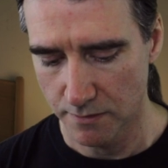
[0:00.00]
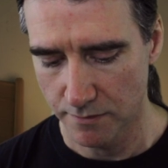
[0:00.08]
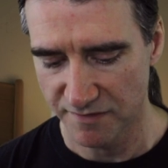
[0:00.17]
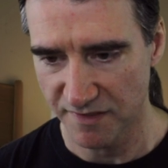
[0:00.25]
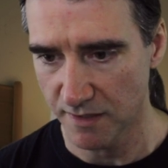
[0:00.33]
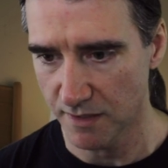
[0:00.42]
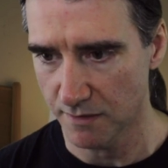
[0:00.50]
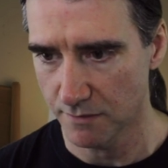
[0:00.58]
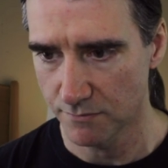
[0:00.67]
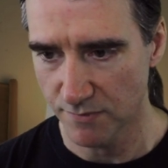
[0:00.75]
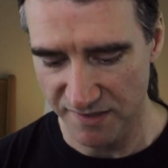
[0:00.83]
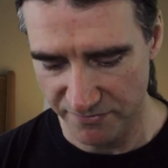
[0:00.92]
say
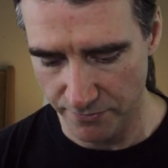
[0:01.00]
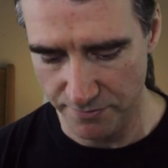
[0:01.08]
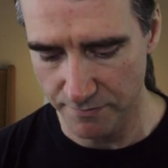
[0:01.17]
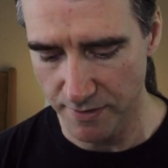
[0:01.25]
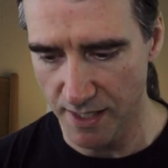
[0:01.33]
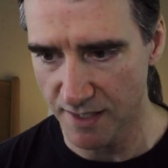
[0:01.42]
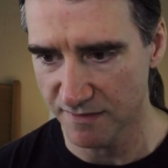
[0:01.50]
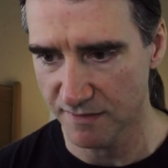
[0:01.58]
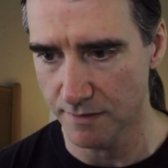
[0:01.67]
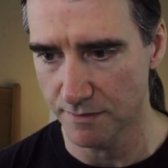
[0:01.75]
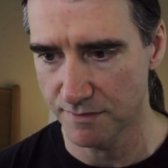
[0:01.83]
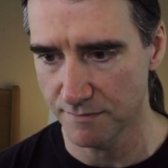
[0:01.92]
rest for 3 days,
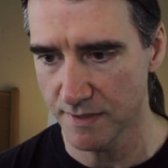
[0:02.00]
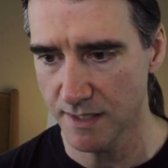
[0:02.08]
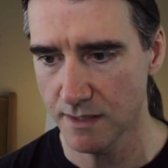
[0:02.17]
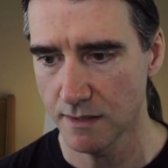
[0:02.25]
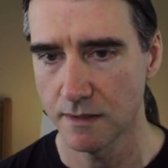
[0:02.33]
hit 3,